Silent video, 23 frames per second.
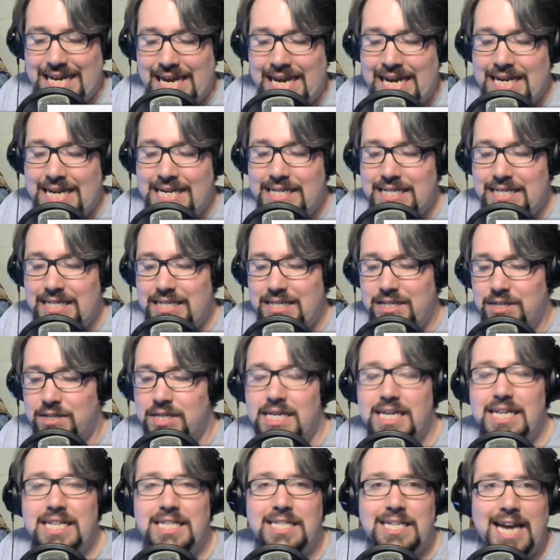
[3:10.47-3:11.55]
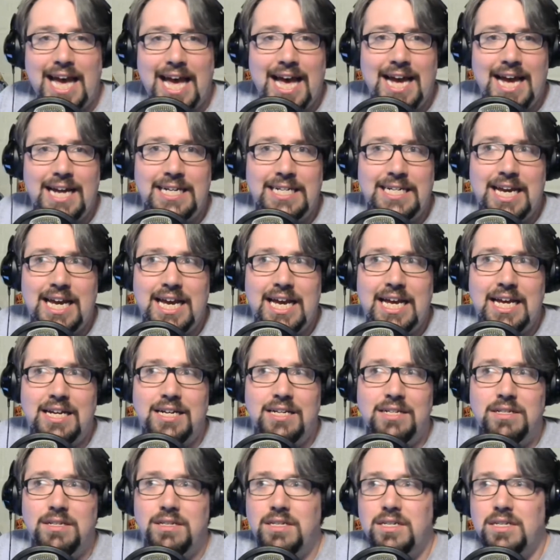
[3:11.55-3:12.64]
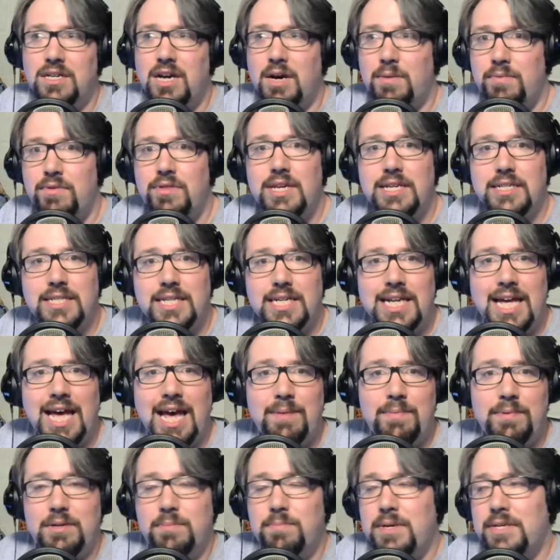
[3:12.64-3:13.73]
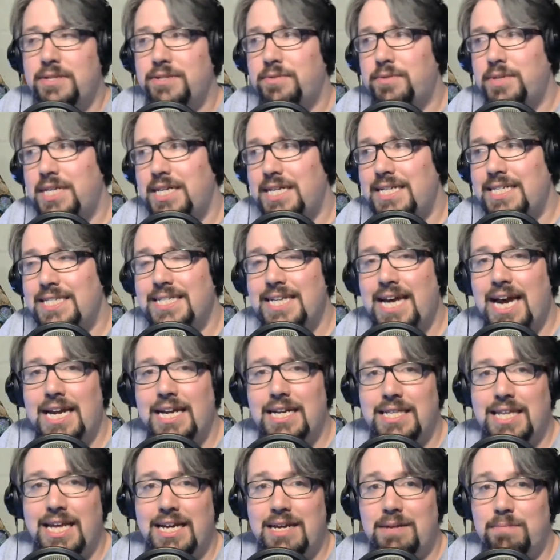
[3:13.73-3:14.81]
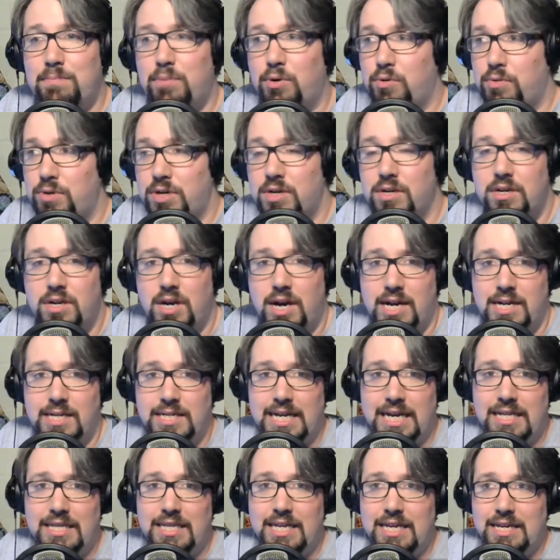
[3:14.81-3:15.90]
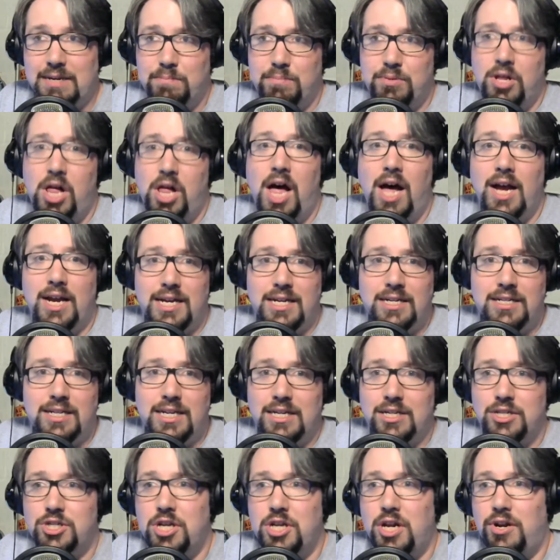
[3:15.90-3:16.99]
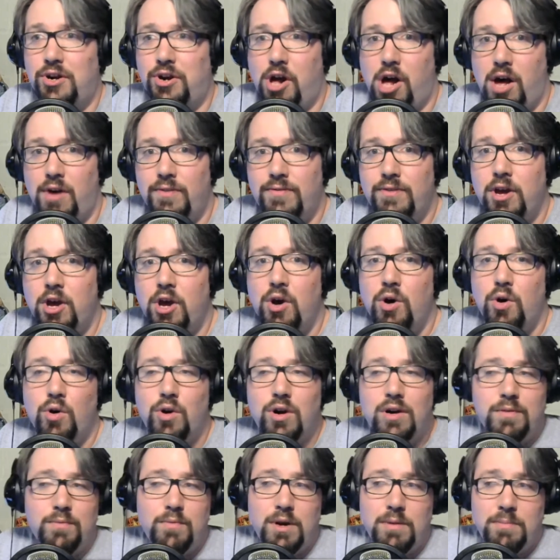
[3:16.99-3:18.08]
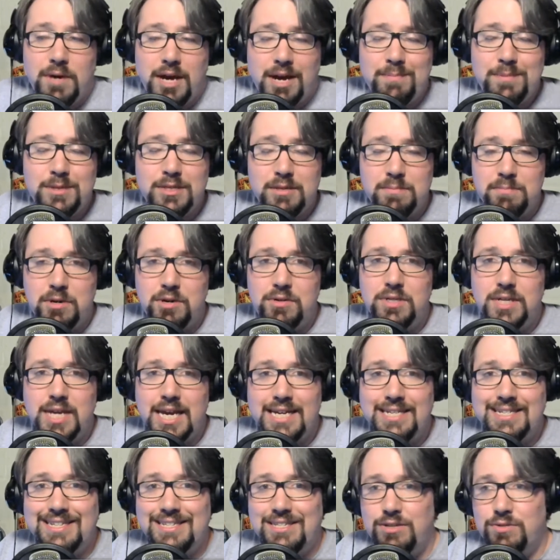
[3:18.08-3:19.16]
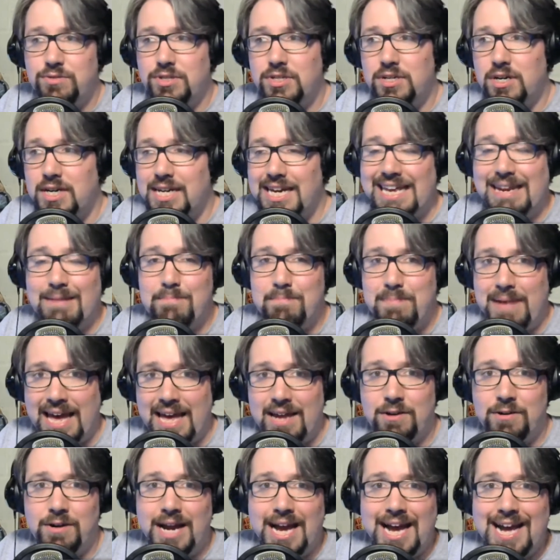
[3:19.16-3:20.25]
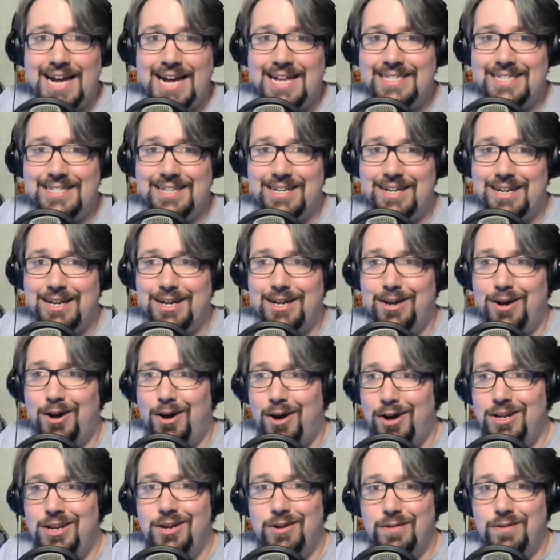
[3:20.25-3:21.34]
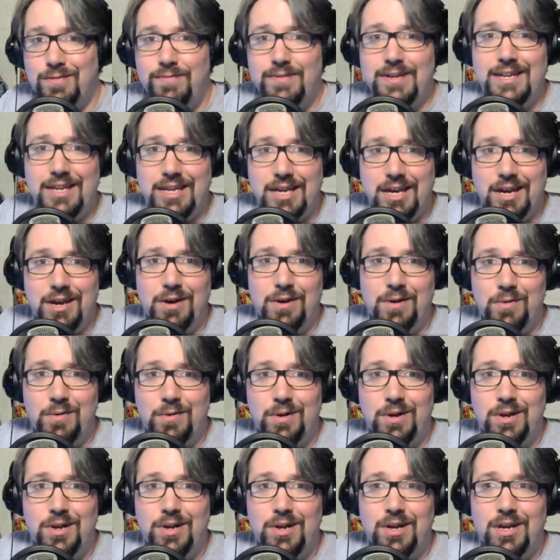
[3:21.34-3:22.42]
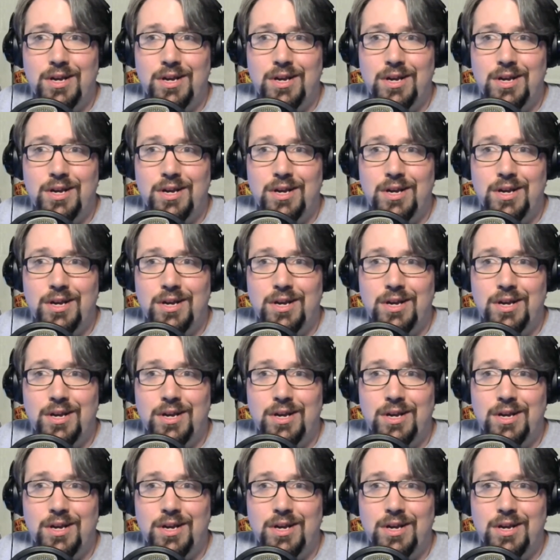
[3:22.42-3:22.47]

And you're going to get tagged, and a couple of things can happen. Depends on what they decided. They can pull your content. They can block it. They can shut it off. Or in what happens in most cases, you'll start getting banner ads on your video.